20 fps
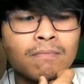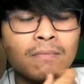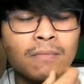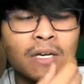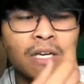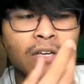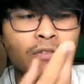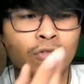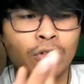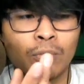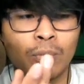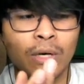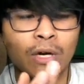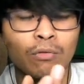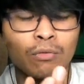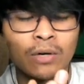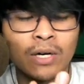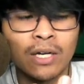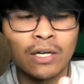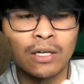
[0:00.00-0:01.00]
Again, from what
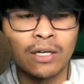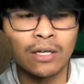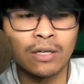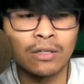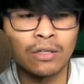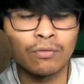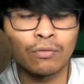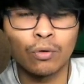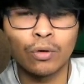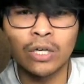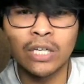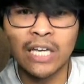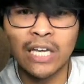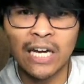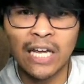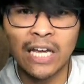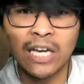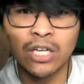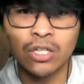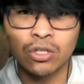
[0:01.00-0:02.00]
I've read, the
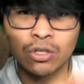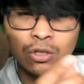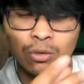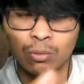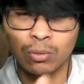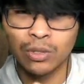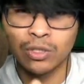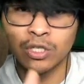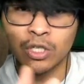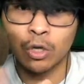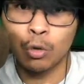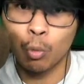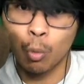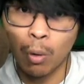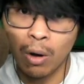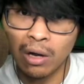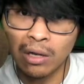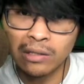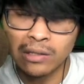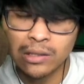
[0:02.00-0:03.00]
48As are the ones that you
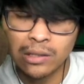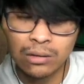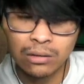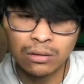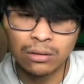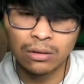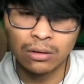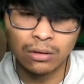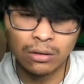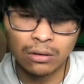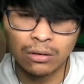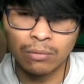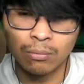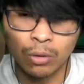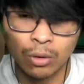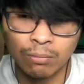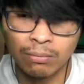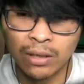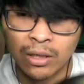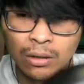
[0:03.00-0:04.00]
want. They're the
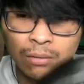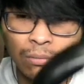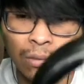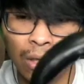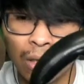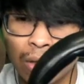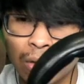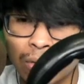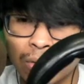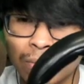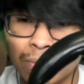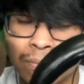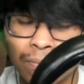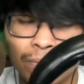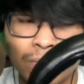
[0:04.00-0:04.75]
more better model.